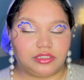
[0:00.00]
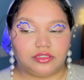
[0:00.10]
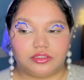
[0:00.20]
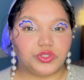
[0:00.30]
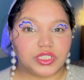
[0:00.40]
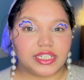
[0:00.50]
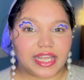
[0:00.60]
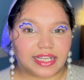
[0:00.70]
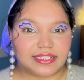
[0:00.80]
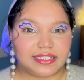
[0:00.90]
Use an
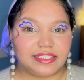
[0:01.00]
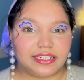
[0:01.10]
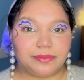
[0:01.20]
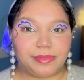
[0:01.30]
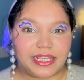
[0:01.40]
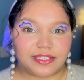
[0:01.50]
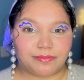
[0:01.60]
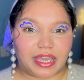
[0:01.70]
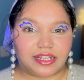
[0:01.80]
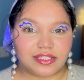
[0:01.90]
accent in
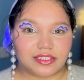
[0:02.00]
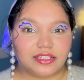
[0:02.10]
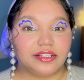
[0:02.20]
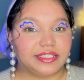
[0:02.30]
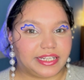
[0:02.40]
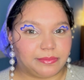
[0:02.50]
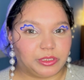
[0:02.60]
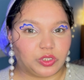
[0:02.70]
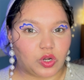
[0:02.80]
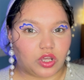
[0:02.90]
placemats,
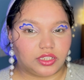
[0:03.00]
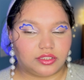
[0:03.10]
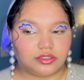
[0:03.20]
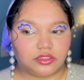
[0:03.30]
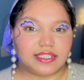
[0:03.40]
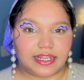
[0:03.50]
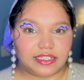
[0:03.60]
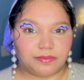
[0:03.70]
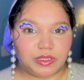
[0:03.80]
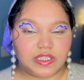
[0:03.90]
tablecloth, a
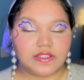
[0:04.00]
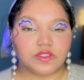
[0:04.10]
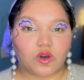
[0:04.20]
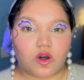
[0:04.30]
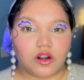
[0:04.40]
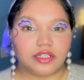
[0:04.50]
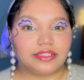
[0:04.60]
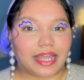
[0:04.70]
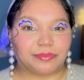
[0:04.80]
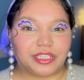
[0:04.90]
centerpiece, or
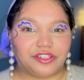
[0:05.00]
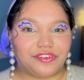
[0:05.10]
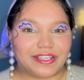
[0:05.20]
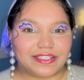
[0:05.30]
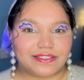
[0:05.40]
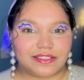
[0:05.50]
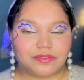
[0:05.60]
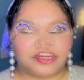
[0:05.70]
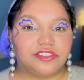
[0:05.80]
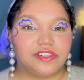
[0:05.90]
napkin rings.
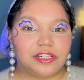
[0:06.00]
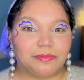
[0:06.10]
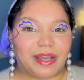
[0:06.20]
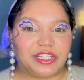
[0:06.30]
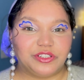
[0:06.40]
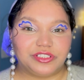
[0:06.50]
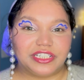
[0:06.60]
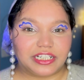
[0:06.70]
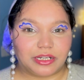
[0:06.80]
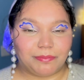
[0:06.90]
It will remind your
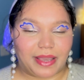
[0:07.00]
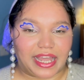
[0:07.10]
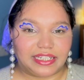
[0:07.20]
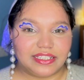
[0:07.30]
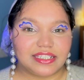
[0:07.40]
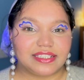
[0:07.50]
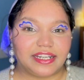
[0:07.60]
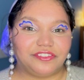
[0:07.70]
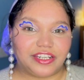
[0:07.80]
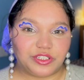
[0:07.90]
dinner companions
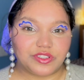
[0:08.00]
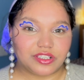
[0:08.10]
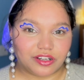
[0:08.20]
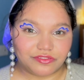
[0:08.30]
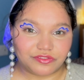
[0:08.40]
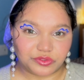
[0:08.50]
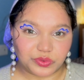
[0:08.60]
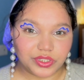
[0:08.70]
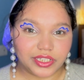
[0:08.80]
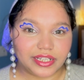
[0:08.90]
that when you serve
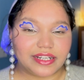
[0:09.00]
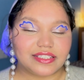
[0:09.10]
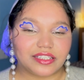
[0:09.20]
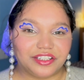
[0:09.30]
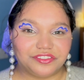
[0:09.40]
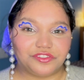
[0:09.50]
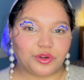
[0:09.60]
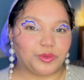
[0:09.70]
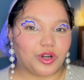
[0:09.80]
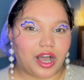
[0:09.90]
food, it's a gift
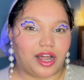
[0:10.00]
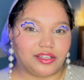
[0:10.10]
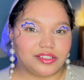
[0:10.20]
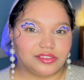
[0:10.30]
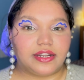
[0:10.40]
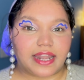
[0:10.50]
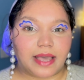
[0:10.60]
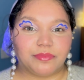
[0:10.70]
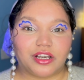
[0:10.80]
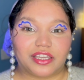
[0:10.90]
from your heart.
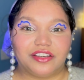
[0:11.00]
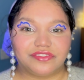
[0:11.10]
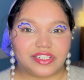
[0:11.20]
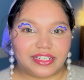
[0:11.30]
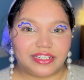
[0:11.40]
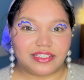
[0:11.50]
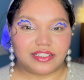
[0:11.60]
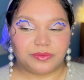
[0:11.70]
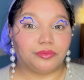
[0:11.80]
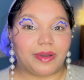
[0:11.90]
Wrap a gift in it.
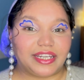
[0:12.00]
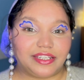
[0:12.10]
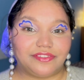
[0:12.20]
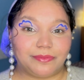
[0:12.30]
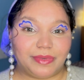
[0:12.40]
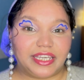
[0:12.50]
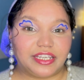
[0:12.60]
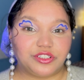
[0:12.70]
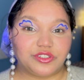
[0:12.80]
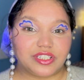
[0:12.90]
You might even make
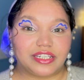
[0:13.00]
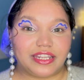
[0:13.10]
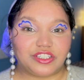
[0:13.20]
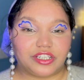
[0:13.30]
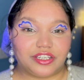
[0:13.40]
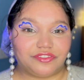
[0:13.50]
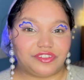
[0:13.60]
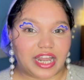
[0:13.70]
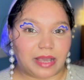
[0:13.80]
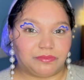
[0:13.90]
it your signature gift
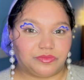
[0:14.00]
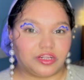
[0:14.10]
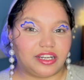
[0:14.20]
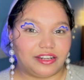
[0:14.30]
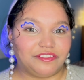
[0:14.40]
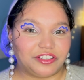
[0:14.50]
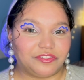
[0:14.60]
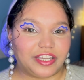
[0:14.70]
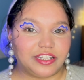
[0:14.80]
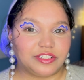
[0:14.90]
wrap or a loving
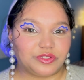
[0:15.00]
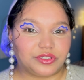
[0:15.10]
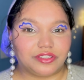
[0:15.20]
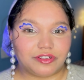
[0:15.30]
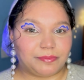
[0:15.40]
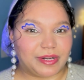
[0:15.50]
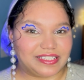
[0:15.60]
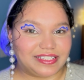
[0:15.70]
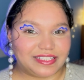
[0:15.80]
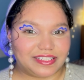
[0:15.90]
way to give a
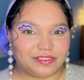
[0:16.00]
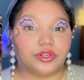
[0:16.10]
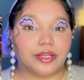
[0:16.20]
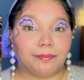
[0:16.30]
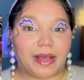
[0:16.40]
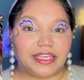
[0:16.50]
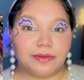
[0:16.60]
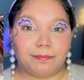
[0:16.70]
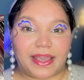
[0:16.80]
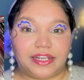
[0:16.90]
present. You can buy a
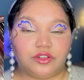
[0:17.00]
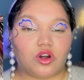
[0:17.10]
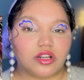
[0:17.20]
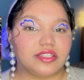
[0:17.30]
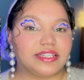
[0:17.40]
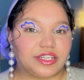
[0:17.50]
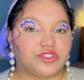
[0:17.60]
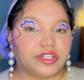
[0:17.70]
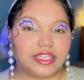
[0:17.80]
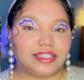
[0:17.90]
pen or
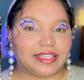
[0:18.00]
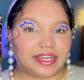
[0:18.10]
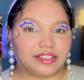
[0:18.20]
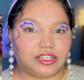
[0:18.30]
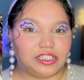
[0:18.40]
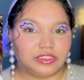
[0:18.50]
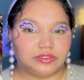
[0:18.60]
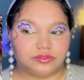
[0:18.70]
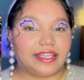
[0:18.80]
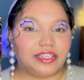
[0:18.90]
stationery in that color.
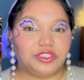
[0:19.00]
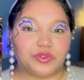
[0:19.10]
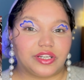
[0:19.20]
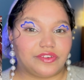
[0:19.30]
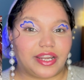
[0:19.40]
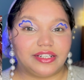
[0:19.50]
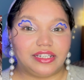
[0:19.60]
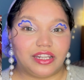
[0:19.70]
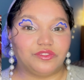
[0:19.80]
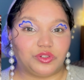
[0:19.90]
Then you can write a
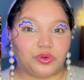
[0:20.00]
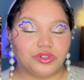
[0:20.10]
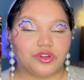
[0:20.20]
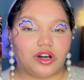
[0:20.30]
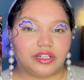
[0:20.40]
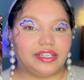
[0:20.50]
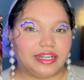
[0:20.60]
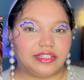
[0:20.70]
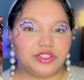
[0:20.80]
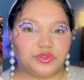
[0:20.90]
love note or a
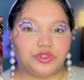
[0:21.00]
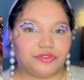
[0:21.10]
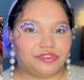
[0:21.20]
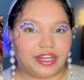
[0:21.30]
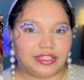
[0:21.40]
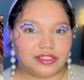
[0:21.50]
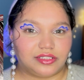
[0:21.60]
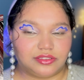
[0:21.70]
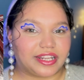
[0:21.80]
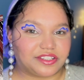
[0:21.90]
letter to a friend.
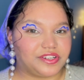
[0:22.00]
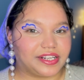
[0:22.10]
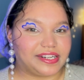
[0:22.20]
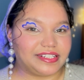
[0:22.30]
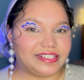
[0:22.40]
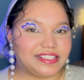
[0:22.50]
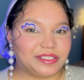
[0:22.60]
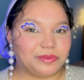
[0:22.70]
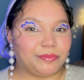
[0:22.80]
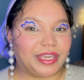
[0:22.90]
For extra
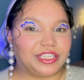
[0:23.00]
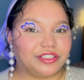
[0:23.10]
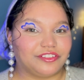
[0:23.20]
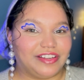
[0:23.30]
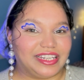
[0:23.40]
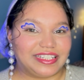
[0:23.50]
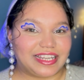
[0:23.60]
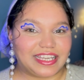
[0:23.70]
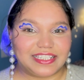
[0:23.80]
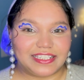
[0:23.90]
credits, make
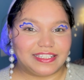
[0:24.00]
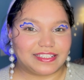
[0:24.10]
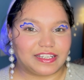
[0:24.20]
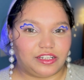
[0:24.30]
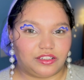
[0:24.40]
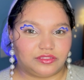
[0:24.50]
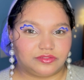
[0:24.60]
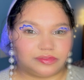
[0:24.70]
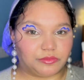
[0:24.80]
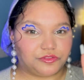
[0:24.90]
Valentine's in this color.
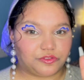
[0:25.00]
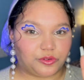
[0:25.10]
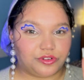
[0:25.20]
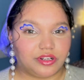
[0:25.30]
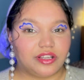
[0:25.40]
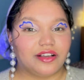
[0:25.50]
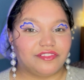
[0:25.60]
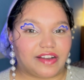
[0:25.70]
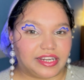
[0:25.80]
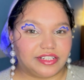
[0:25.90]
Number 4,
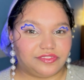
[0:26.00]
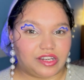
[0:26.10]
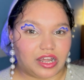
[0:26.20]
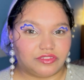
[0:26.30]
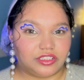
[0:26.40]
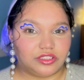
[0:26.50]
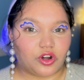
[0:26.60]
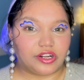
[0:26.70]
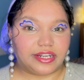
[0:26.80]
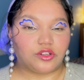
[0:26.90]
find a flower
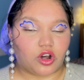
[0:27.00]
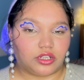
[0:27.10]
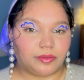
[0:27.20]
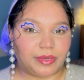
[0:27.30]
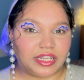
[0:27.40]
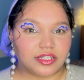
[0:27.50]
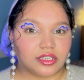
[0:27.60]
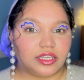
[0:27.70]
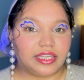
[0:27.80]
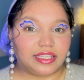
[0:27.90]
or an ornament
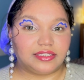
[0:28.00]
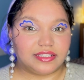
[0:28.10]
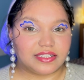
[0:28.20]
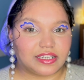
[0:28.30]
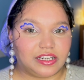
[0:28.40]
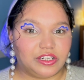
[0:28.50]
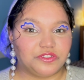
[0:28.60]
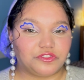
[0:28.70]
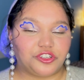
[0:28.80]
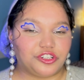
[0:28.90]
in this color
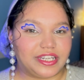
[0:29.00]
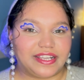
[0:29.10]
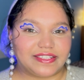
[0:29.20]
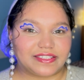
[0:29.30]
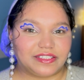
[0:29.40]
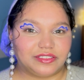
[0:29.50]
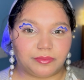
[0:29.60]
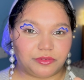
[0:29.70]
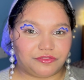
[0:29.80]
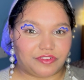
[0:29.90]
for your desk.
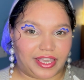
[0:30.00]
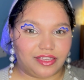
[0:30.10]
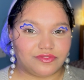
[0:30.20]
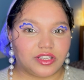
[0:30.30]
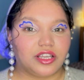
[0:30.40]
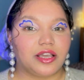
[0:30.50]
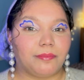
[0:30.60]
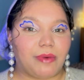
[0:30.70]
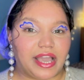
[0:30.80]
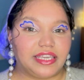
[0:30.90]
Number 5,
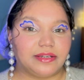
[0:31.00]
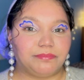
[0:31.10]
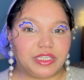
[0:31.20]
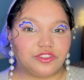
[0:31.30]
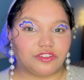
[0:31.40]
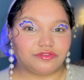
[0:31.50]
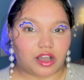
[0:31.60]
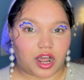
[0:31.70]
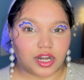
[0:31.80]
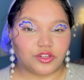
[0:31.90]
buy a piece of
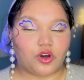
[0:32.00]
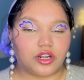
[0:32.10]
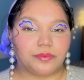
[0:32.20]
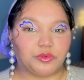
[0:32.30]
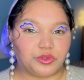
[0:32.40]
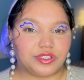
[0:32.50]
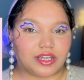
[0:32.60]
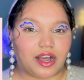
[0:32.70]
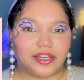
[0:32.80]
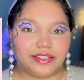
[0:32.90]
art or a
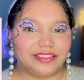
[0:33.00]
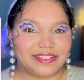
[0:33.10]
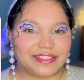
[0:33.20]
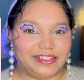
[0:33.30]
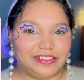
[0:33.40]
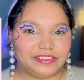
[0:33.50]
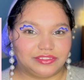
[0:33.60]
postcard in this color.